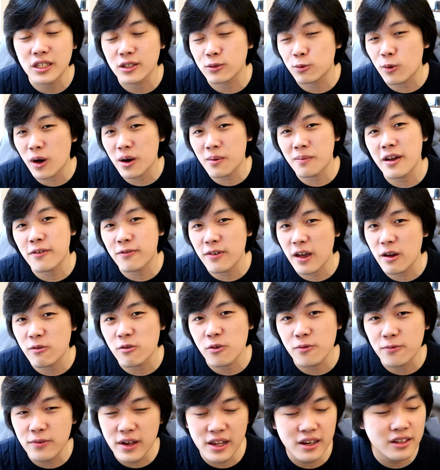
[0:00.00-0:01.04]
He's one of my
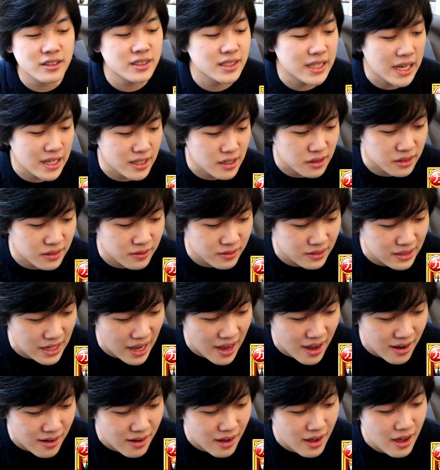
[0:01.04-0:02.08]
favorite villains, as I
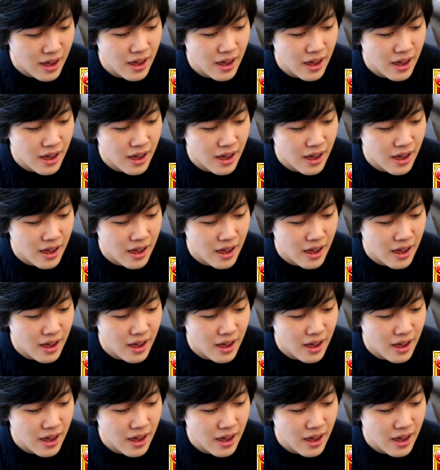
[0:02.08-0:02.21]
said.